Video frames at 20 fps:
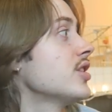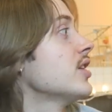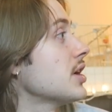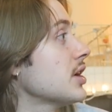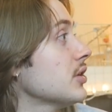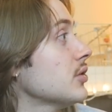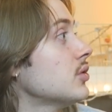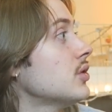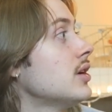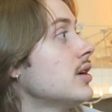
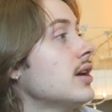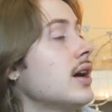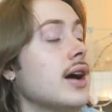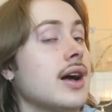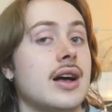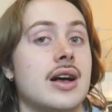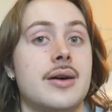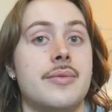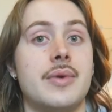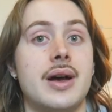So
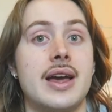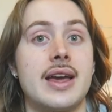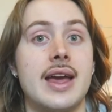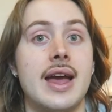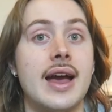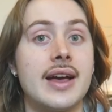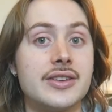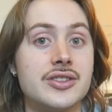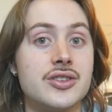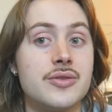I
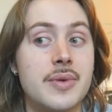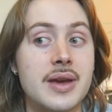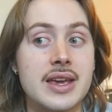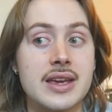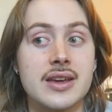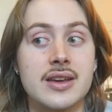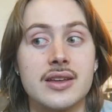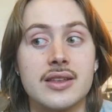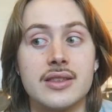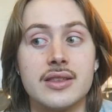had to
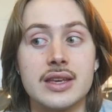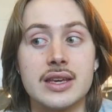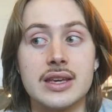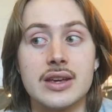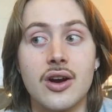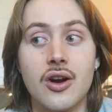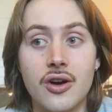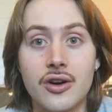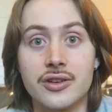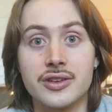make
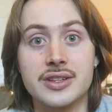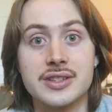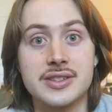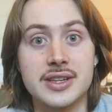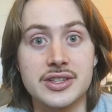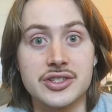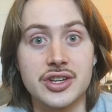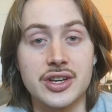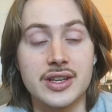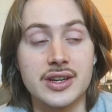the hard
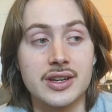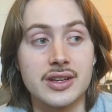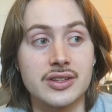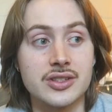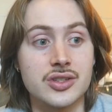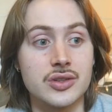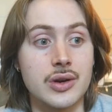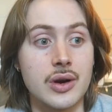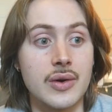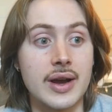decision
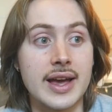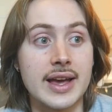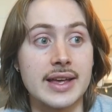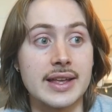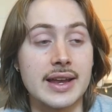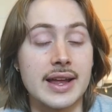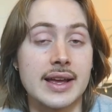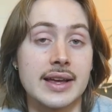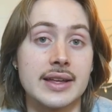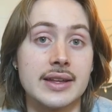to go
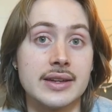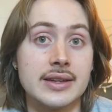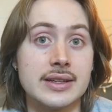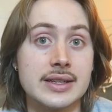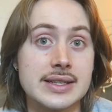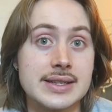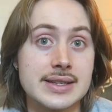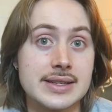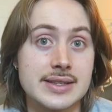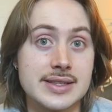ahead and
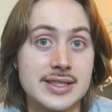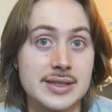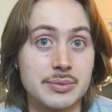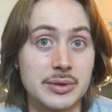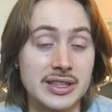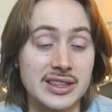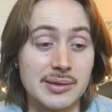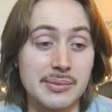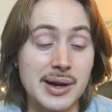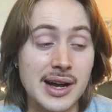
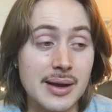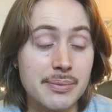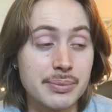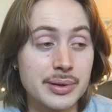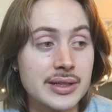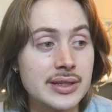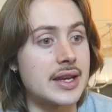split them up.